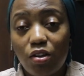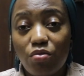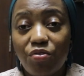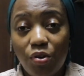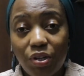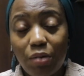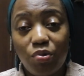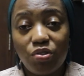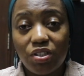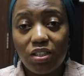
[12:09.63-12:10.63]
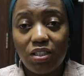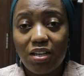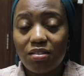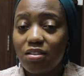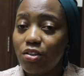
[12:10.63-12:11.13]
You follow the
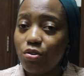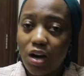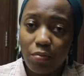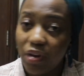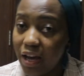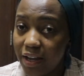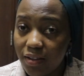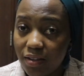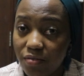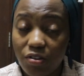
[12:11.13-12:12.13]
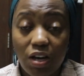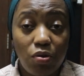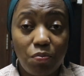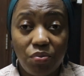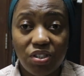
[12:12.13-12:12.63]
procedures, then you apply for the
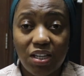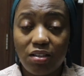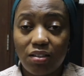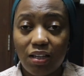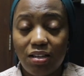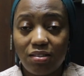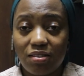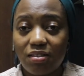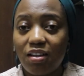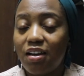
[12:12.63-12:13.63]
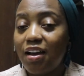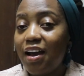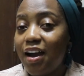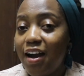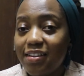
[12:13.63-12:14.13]
website case.
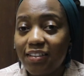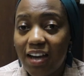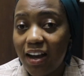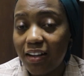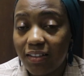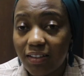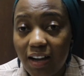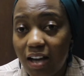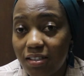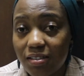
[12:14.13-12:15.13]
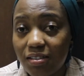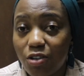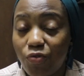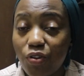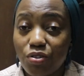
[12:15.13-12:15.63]
And yeah, guys,
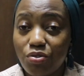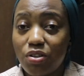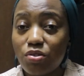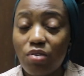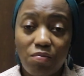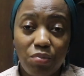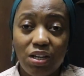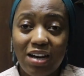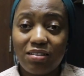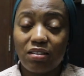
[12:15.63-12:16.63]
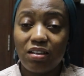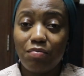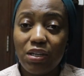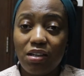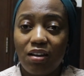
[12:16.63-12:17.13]
for those ones who have been
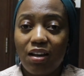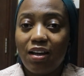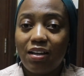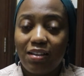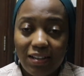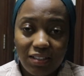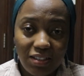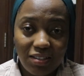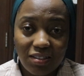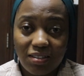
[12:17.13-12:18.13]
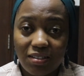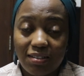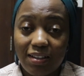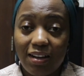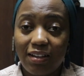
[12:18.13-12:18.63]
asking me, that
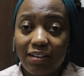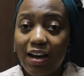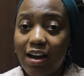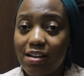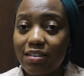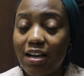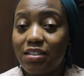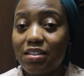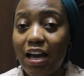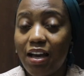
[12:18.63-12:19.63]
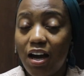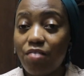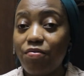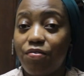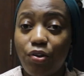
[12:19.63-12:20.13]
is the answers I
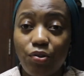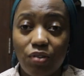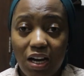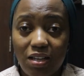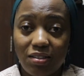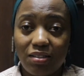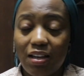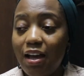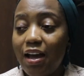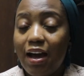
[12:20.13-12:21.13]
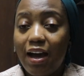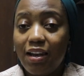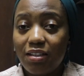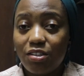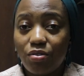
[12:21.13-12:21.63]
have for you guys.
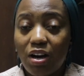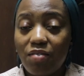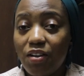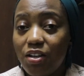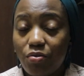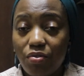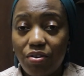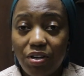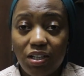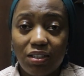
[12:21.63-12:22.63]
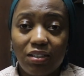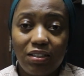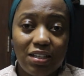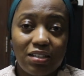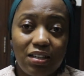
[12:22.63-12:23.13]
Unless you have any query,
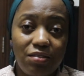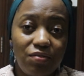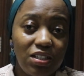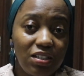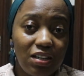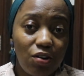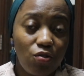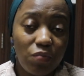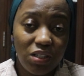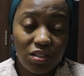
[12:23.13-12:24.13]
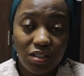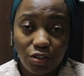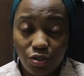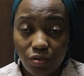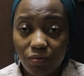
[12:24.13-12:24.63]
just leave it in the comment
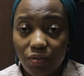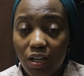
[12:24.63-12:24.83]
section.